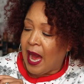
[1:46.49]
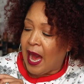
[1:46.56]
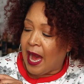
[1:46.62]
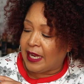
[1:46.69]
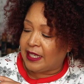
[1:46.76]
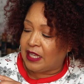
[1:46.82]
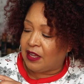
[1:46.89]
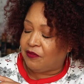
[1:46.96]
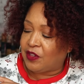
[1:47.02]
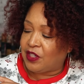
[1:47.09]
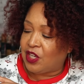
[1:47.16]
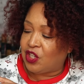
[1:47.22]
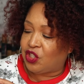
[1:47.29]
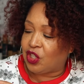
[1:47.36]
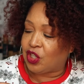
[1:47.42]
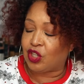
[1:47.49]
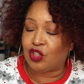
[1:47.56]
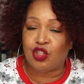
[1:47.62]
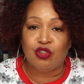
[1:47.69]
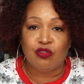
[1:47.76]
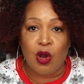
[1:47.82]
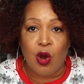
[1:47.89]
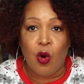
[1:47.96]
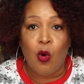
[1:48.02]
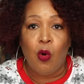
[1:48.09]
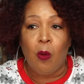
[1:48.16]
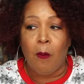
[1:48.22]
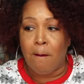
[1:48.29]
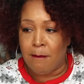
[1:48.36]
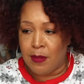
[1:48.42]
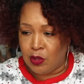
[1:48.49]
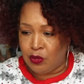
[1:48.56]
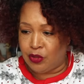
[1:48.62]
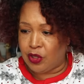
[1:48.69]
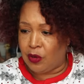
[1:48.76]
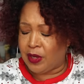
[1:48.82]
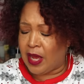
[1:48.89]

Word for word: High Definition Control Mousse.